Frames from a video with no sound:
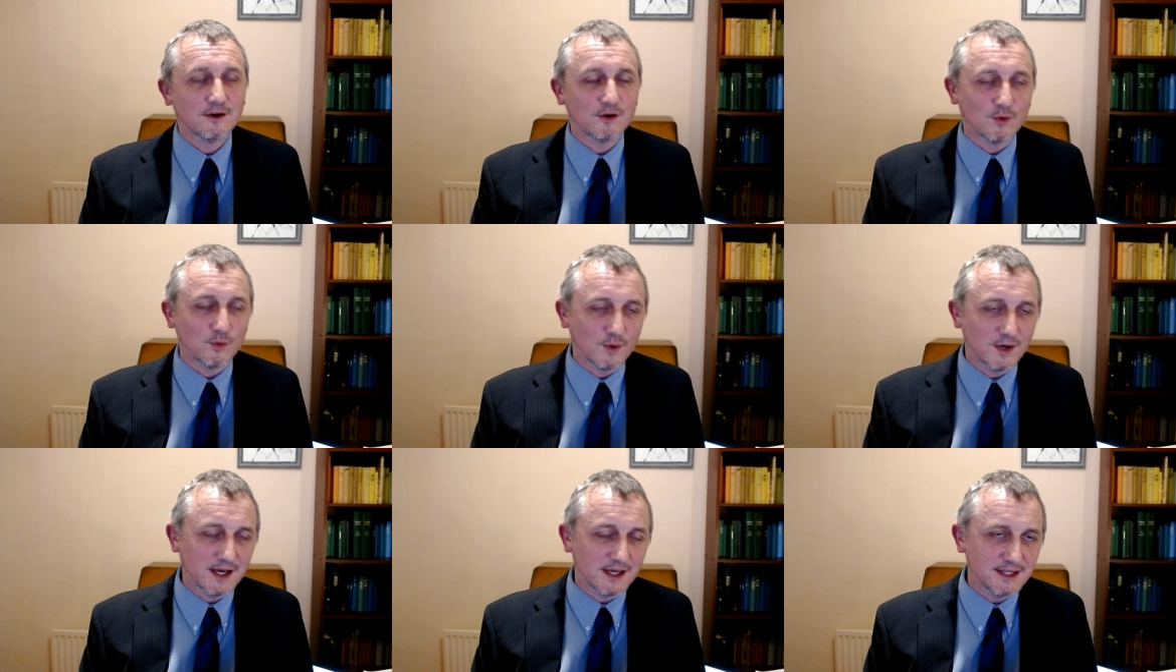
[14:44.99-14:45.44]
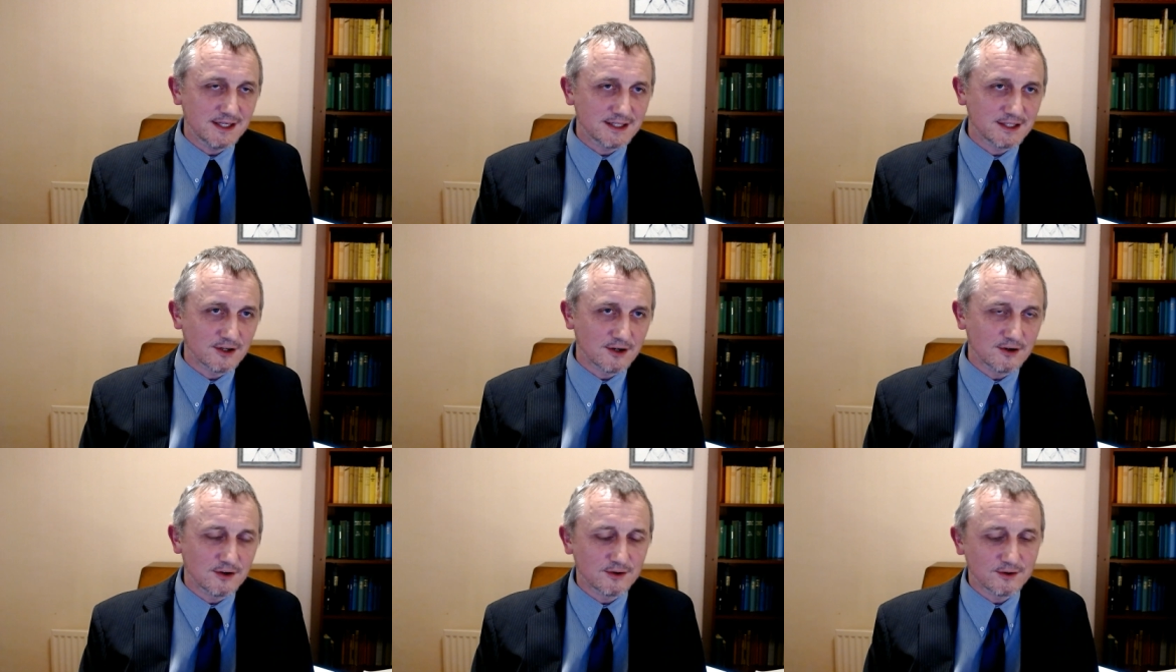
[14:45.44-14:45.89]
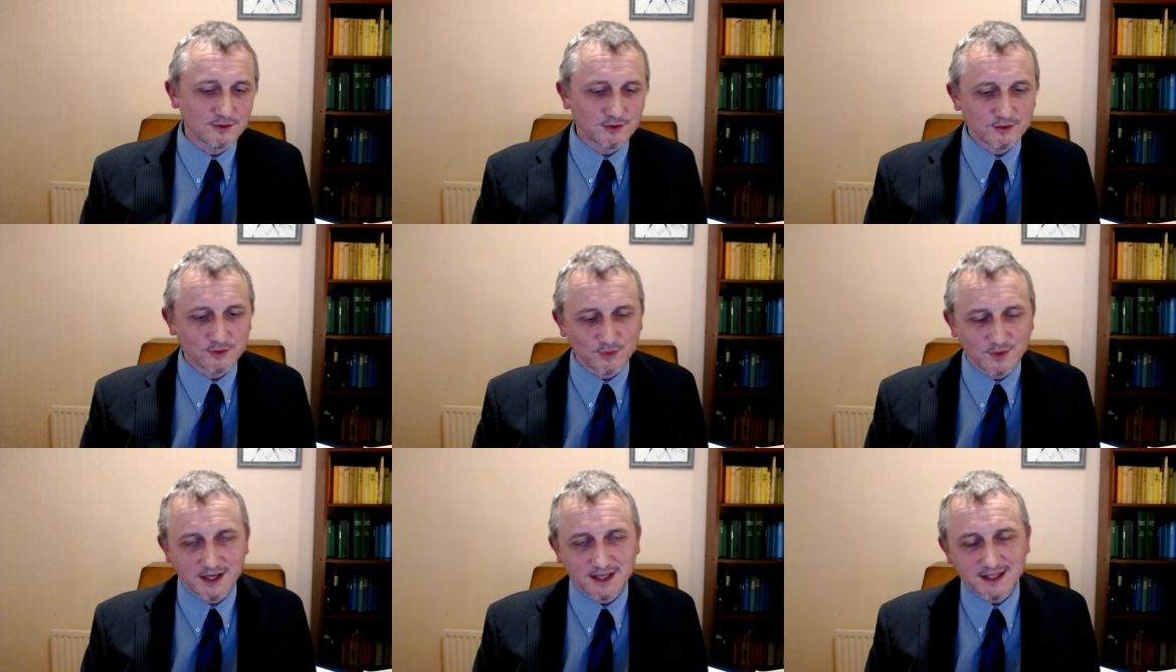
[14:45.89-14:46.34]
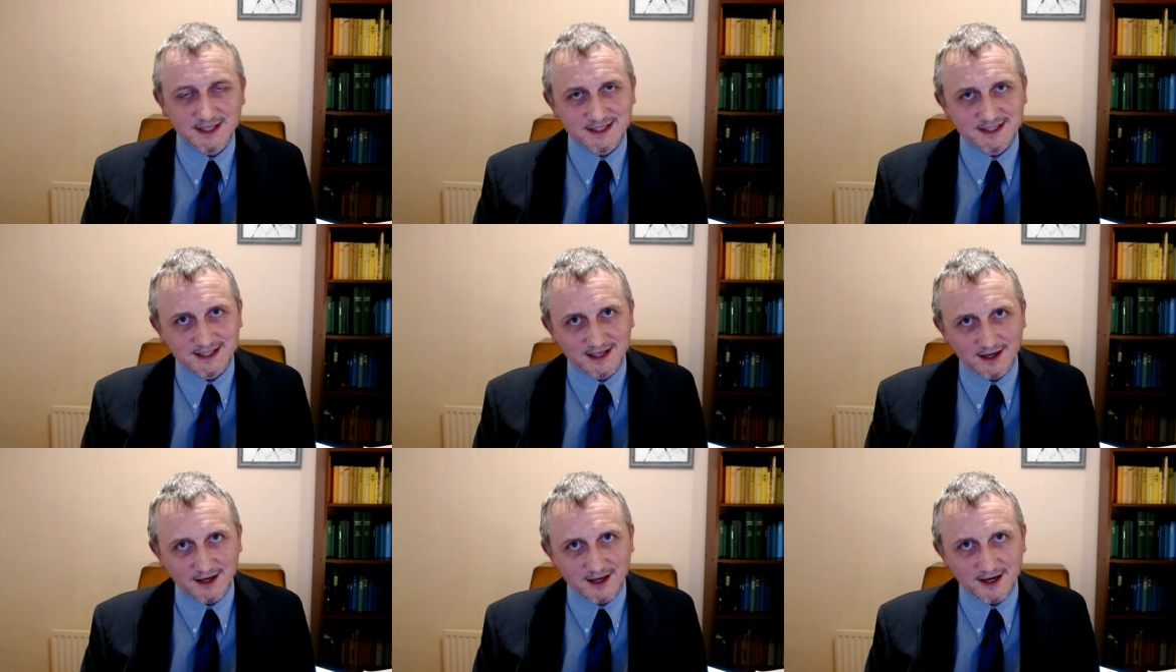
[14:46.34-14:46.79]
wear these goggles, wear these
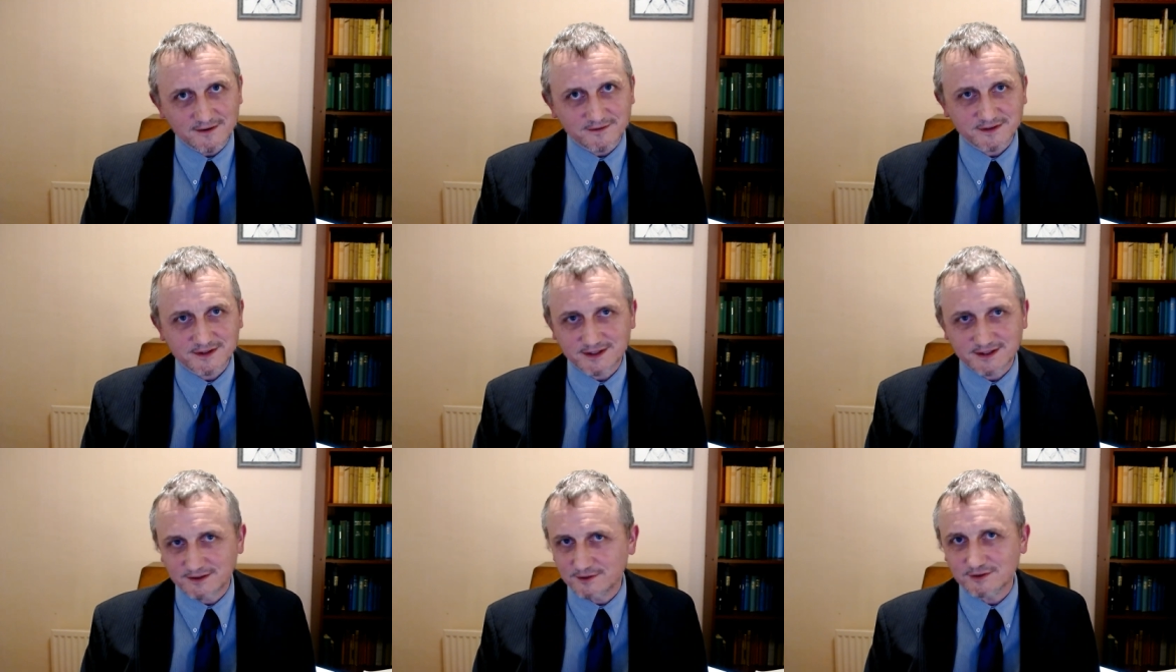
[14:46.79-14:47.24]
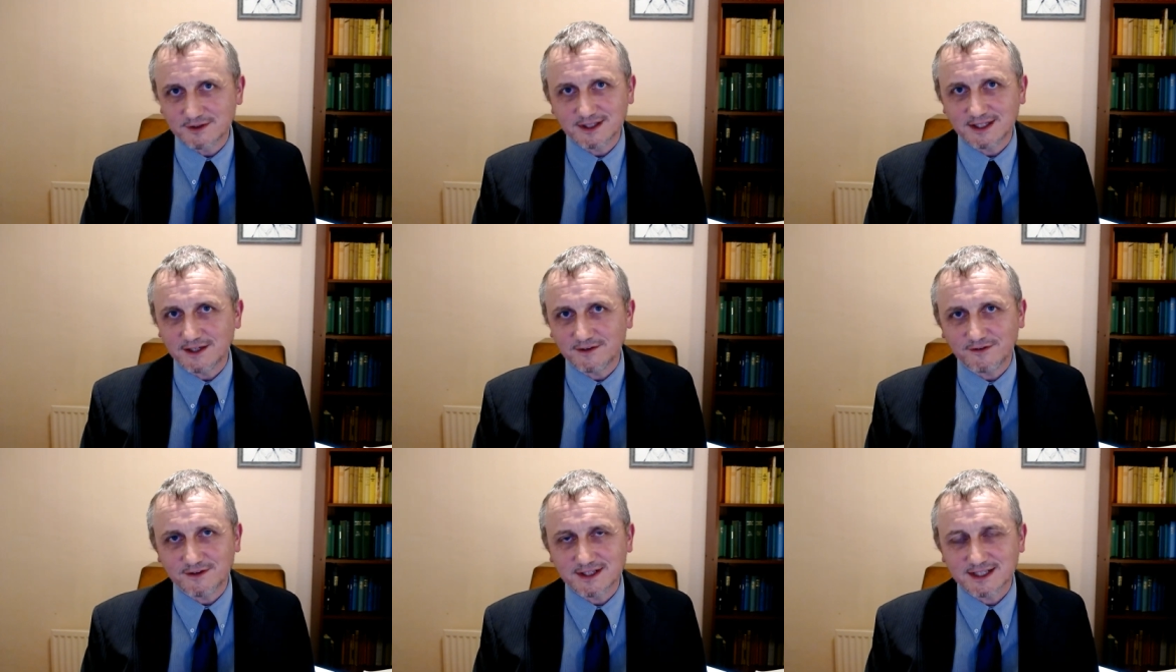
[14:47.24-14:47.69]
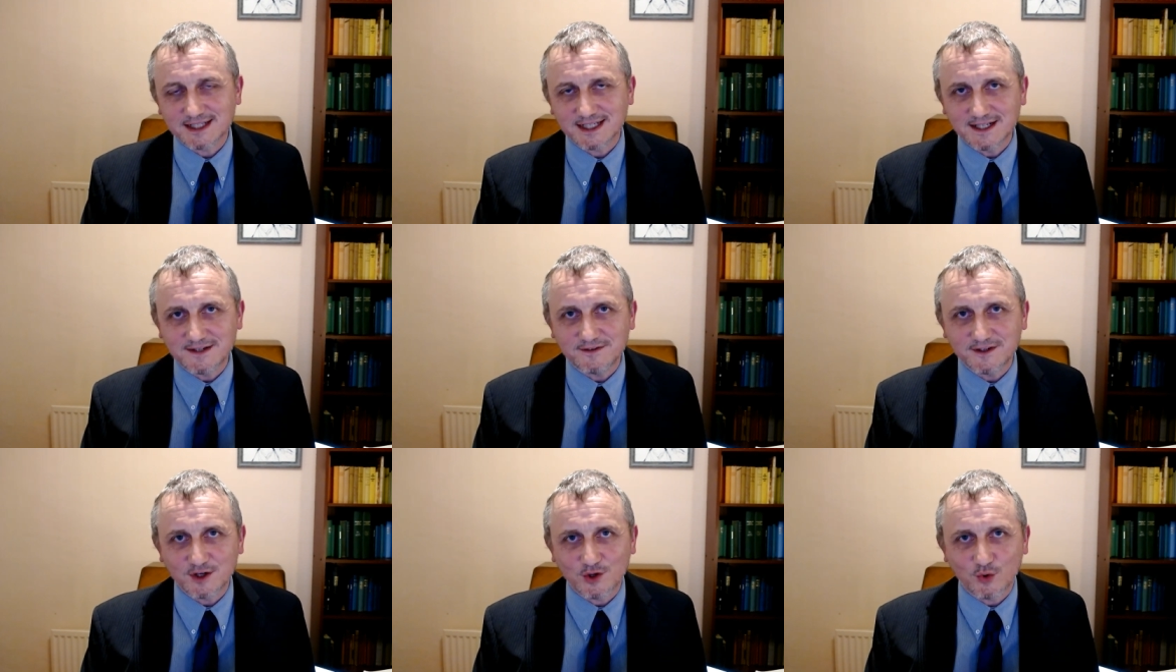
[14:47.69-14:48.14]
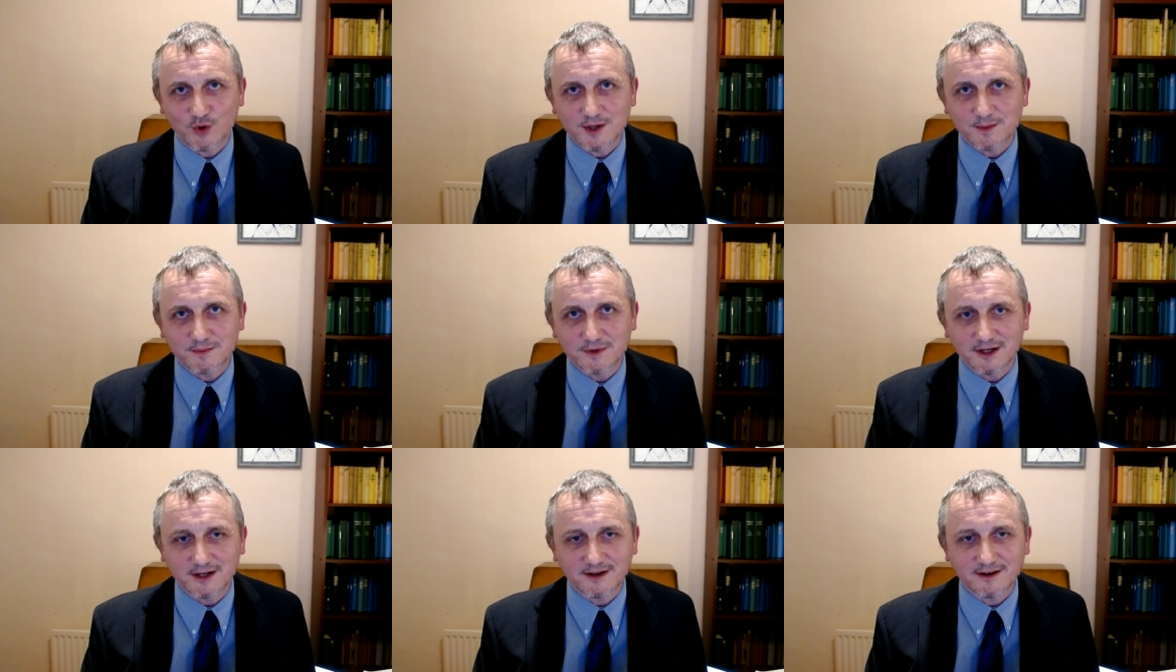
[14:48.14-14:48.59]
gloves and all the different safety
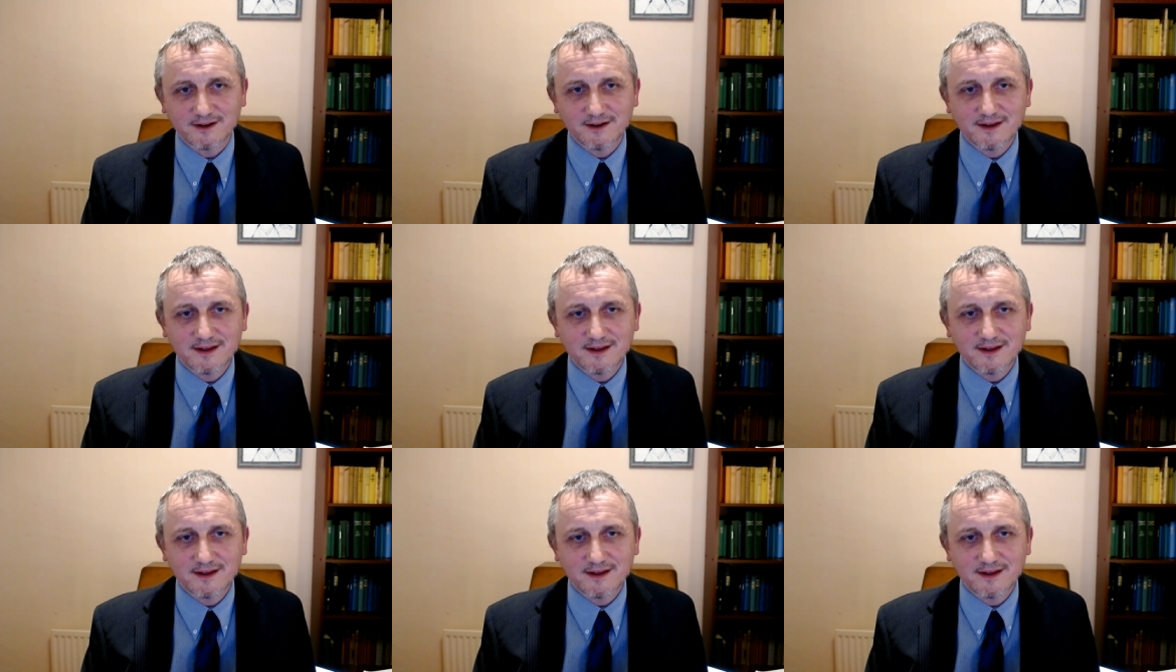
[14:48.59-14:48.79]
equipment.